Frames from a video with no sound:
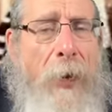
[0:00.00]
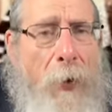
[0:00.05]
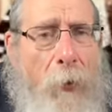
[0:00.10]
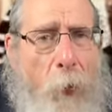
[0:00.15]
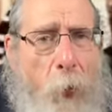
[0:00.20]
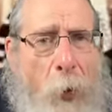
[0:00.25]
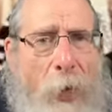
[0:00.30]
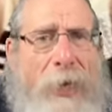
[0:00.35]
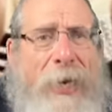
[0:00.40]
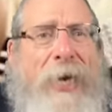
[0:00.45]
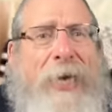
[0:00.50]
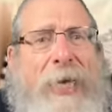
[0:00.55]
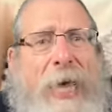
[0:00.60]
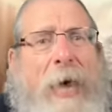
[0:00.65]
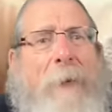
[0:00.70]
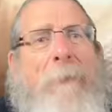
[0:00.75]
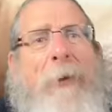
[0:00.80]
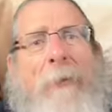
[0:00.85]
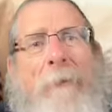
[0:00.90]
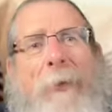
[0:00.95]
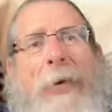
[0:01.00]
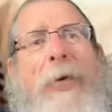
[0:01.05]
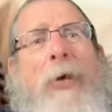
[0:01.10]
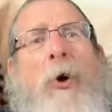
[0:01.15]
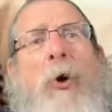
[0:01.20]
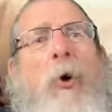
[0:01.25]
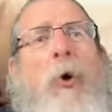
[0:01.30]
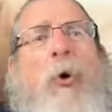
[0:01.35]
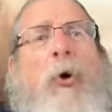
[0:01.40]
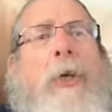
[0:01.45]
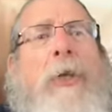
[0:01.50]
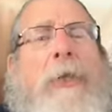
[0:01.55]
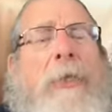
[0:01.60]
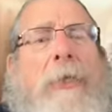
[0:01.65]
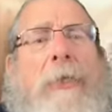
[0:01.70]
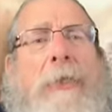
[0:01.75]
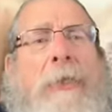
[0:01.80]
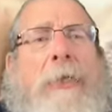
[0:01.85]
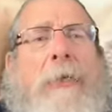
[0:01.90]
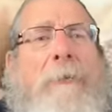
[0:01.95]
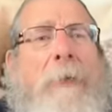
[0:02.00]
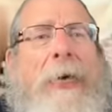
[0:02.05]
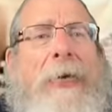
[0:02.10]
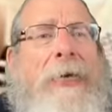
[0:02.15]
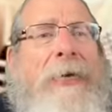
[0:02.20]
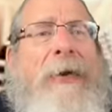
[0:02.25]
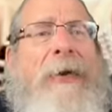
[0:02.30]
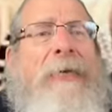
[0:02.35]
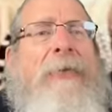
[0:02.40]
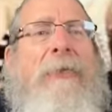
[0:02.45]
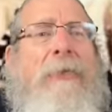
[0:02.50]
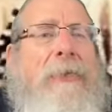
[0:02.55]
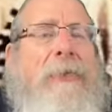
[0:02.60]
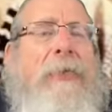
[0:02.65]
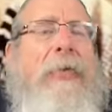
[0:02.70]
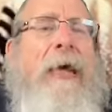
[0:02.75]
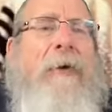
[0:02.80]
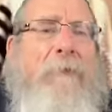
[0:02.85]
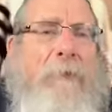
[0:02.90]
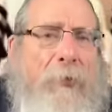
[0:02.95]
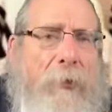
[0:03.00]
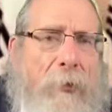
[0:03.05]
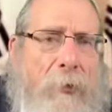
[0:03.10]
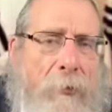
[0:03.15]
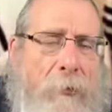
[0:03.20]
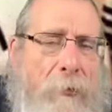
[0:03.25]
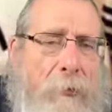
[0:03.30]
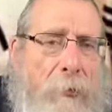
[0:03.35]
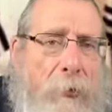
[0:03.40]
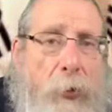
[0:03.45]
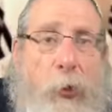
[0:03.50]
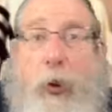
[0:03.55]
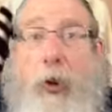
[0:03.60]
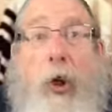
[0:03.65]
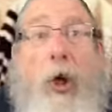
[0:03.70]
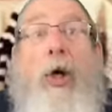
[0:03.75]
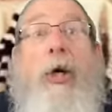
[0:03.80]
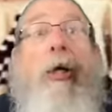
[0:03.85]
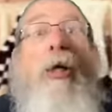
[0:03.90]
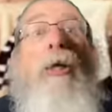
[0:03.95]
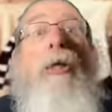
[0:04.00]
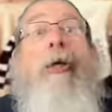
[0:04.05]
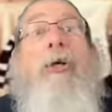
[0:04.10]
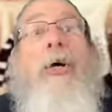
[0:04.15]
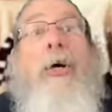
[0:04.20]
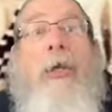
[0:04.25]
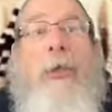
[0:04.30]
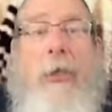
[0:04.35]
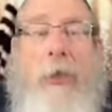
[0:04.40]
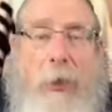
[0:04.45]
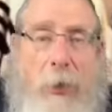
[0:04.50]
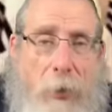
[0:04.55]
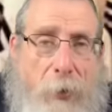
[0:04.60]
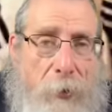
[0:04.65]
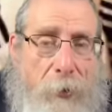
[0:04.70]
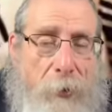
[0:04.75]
When I am at my holiest and my greatest level, the Kohen Gadol,